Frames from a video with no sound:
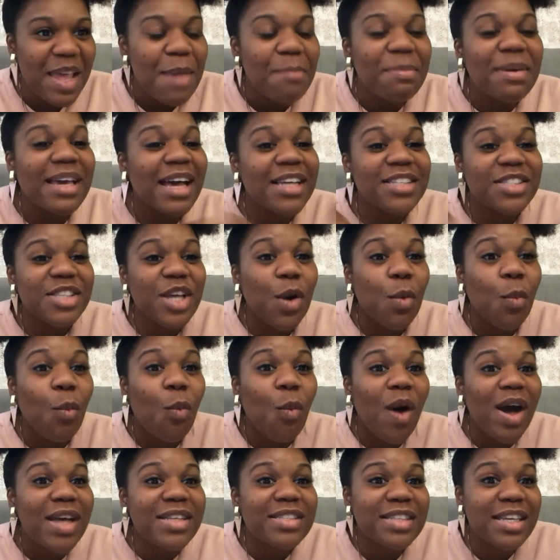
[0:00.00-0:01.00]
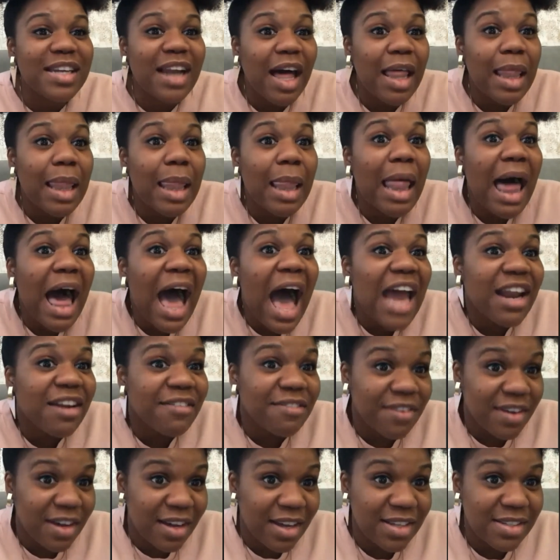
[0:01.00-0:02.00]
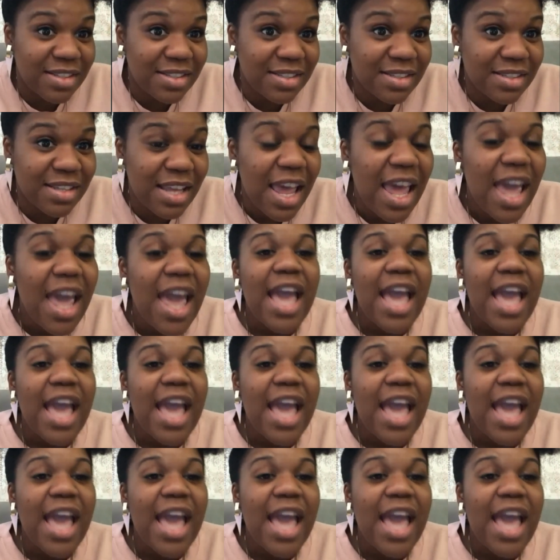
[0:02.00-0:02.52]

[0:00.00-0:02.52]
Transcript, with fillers: because there wasn't a lot of us.